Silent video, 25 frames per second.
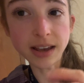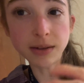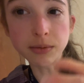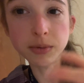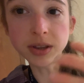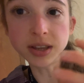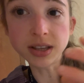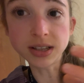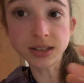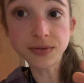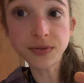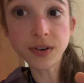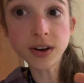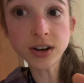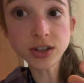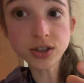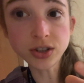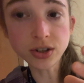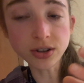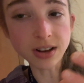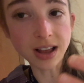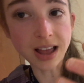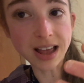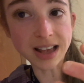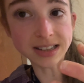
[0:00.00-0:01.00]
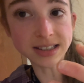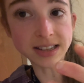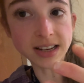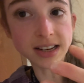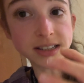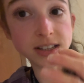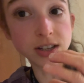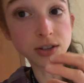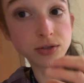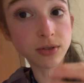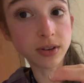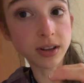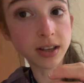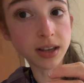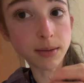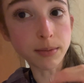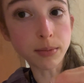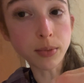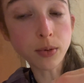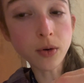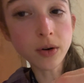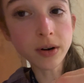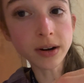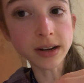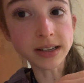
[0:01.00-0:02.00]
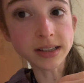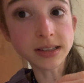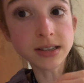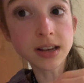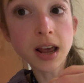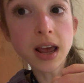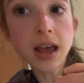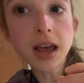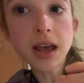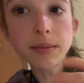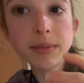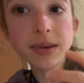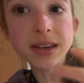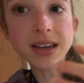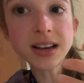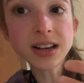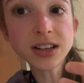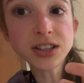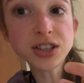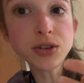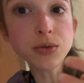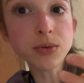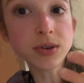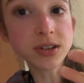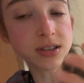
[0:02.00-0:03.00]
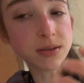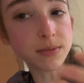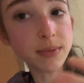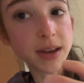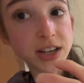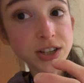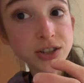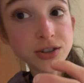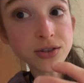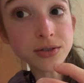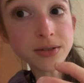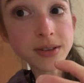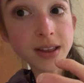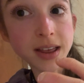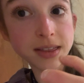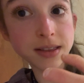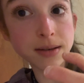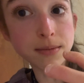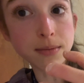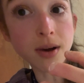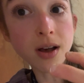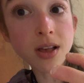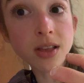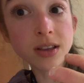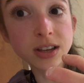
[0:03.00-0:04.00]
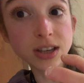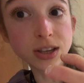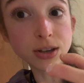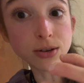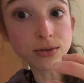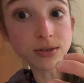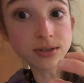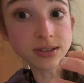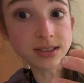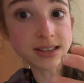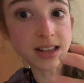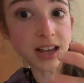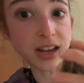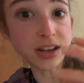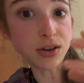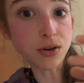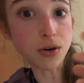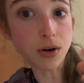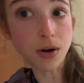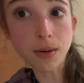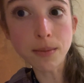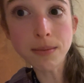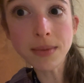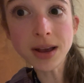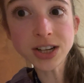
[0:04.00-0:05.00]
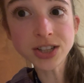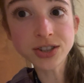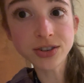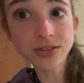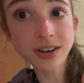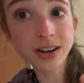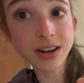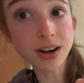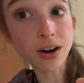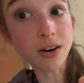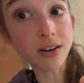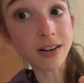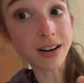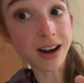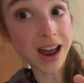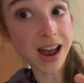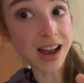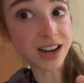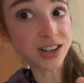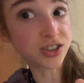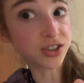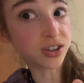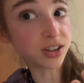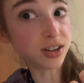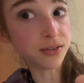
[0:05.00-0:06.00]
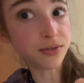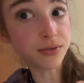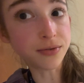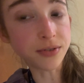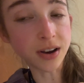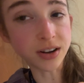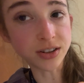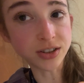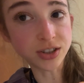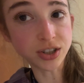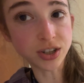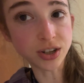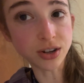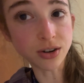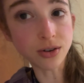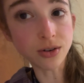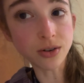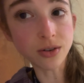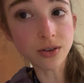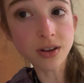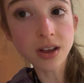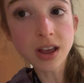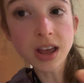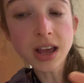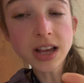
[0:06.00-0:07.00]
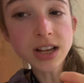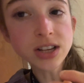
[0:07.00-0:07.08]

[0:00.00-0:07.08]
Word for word: And with this functional assays, it's really important because you want to make sure that the molecules that you are measuring are actually functional.